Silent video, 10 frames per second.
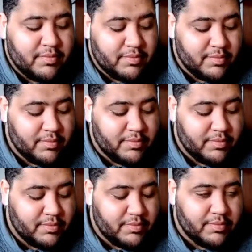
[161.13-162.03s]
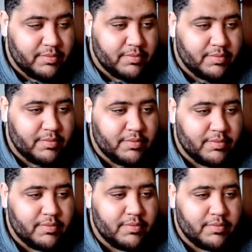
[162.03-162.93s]

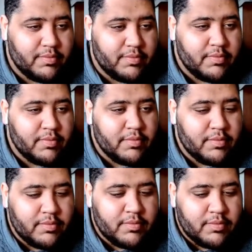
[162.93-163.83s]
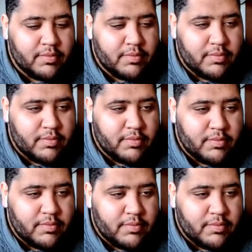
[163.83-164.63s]
(silent)